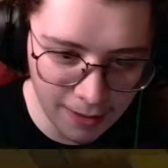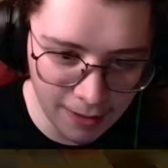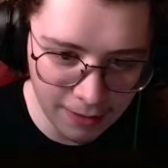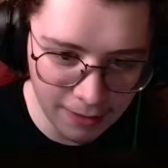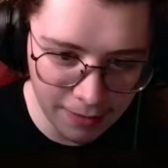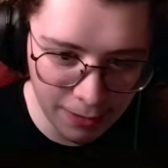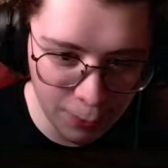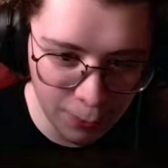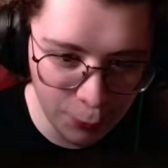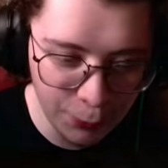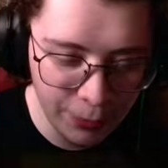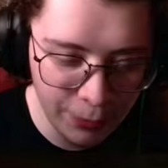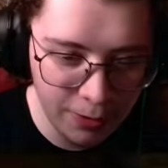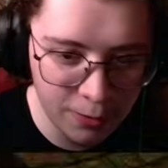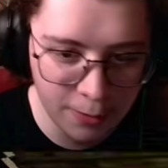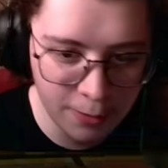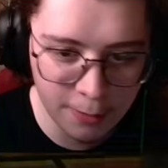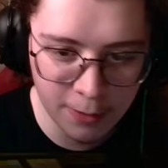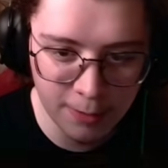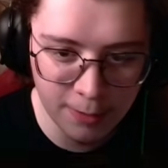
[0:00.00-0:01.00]
The only
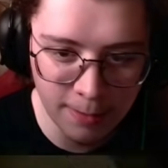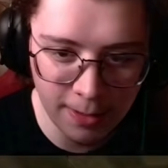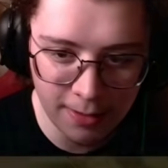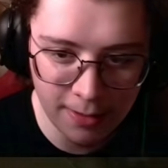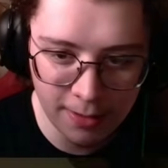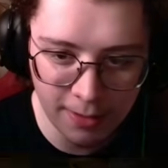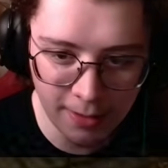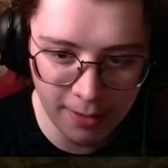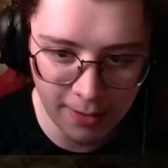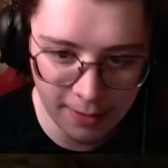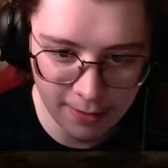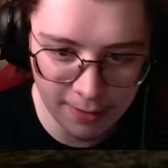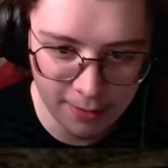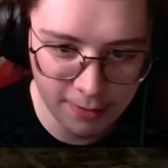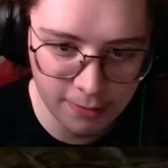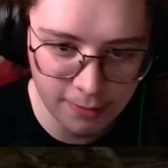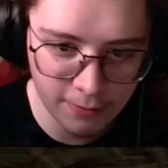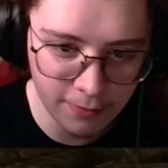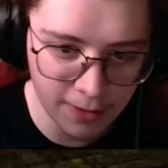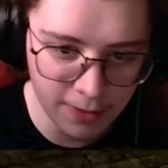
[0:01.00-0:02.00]
usable space is
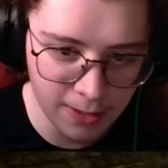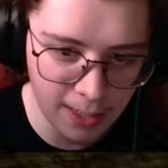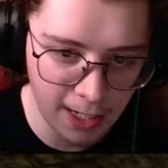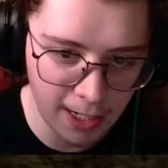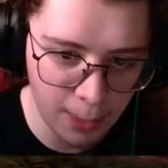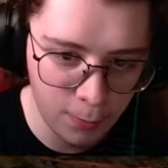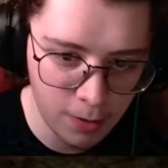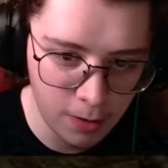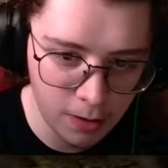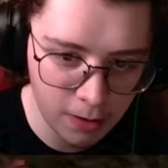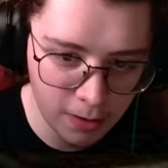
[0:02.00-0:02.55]
this catwalk,